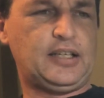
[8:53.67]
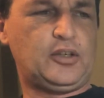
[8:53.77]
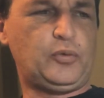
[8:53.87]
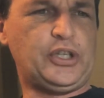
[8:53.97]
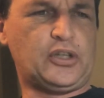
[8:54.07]

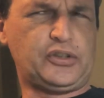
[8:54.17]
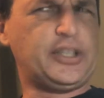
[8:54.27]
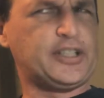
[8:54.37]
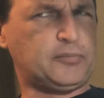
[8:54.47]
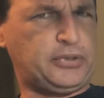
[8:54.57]
we also
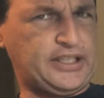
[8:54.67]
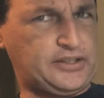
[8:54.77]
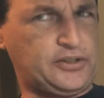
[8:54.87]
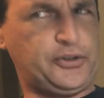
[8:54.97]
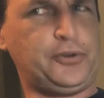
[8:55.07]
get
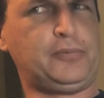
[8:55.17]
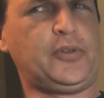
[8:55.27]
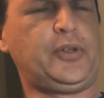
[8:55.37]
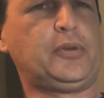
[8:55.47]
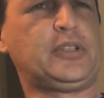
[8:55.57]
complacent to them
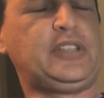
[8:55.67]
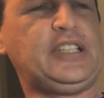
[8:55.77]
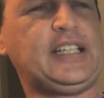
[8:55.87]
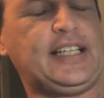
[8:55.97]
very quickly.